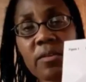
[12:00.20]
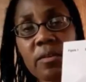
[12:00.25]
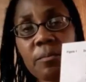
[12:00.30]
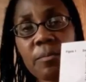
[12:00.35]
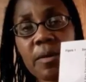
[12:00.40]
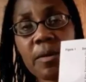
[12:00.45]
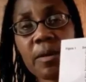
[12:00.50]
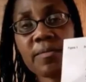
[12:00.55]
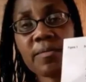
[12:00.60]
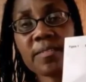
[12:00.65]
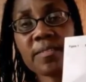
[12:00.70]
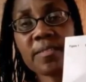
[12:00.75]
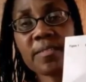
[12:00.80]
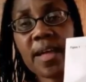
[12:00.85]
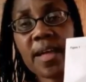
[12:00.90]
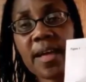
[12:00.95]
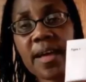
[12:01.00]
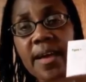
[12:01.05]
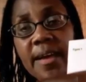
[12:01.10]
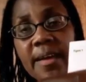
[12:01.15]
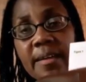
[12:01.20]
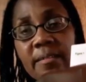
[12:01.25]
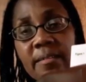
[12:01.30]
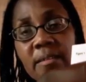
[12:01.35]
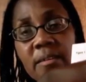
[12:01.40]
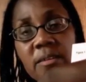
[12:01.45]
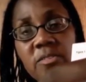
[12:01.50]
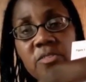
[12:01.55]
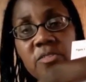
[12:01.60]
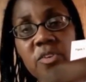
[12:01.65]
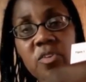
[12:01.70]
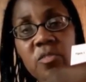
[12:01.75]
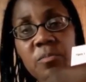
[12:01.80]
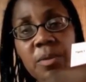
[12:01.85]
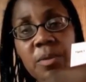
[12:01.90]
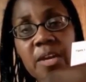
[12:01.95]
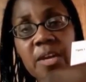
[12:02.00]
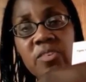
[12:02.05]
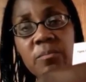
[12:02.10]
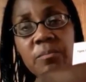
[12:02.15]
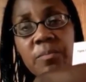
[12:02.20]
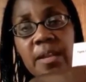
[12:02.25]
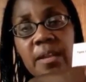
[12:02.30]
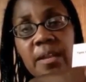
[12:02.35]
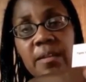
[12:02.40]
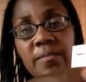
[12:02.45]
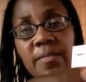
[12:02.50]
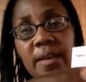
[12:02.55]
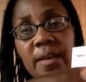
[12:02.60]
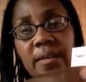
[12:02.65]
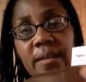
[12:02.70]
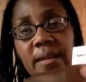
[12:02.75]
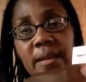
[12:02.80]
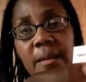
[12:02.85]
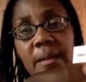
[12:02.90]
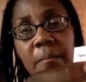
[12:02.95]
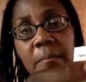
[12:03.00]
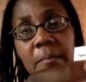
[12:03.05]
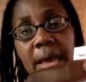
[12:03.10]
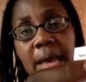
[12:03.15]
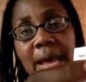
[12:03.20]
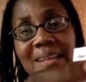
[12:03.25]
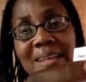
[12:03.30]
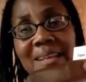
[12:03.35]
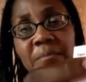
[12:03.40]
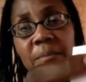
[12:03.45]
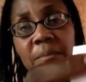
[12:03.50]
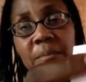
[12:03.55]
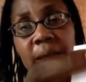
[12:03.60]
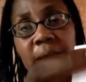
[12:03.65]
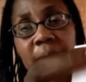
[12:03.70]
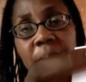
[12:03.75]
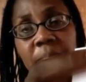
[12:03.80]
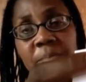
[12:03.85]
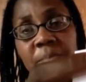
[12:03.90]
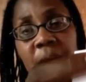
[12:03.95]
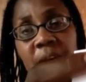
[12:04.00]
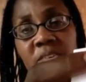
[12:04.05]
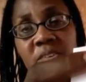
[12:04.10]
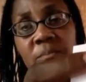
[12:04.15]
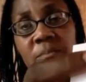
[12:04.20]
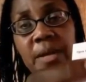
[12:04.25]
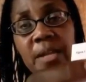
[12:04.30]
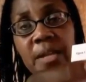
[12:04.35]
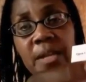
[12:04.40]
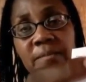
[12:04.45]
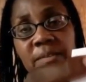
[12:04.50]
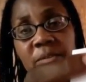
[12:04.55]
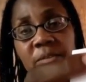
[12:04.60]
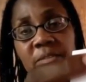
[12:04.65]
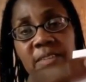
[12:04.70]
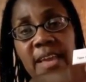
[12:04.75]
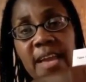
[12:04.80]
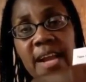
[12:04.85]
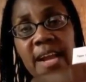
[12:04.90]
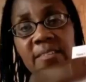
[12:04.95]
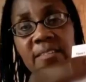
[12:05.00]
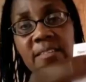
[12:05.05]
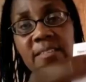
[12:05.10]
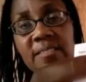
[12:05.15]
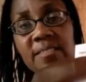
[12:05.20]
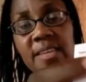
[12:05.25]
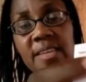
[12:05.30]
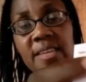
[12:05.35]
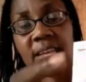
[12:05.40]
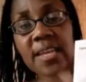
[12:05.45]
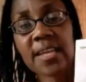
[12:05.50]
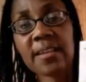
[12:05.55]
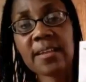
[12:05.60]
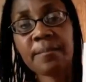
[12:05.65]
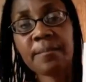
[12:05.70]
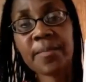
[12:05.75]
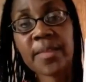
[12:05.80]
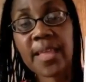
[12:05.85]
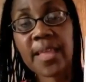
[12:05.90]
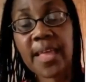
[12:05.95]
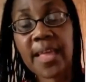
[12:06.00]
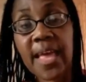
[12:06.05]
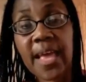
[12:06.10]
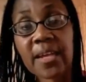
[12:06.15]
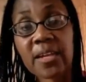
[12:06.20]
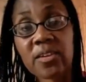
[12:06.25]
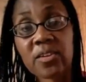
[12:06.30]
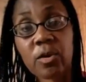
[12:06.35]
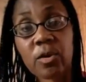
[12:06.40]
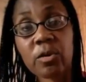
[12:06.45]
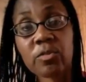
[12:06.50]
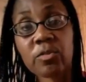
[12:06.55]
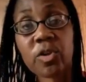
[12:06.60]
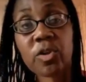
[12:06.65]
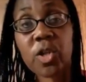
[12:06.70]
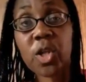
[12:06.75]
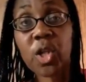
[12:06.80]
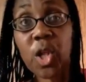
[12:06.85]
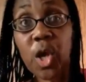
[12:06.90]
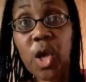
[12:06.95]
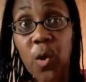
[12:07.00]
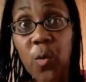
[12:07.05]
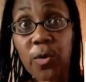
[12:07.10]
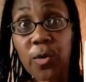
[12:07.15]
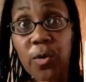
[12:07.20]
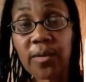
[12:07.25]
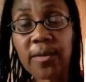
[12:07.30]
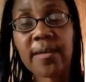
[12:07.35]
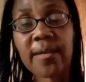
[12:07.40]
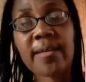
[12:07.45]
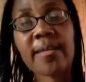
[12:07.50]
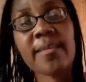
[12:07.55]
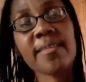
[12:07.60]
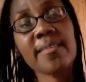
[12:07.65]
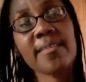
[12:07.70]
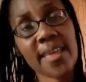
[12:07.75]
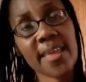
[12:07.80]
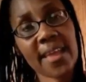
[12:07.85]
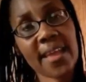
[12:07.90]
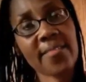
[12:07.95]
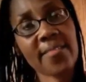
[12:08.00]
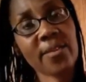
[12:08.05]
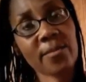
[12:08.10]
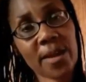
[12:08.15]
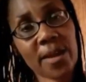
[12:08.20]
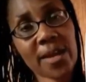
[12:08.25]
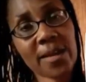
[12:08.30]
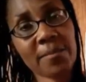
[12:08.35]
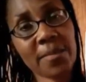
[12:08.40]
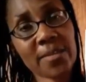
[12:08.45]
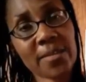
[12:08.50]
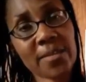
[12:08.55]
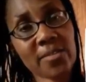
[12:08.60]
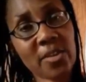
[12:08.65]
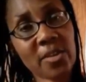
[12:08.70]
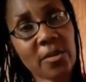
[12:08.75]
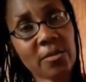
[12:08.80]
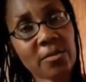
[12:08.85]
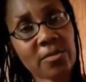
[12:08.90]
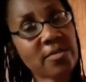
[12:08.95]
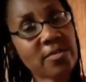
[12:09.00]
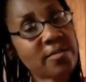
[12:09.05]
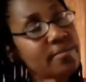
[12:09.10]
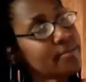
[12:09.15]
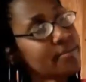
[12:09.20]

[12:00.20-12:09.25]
or above this line showed patient benefit, maximal patient benefit was actually seen at a dose lower than the recommended dose.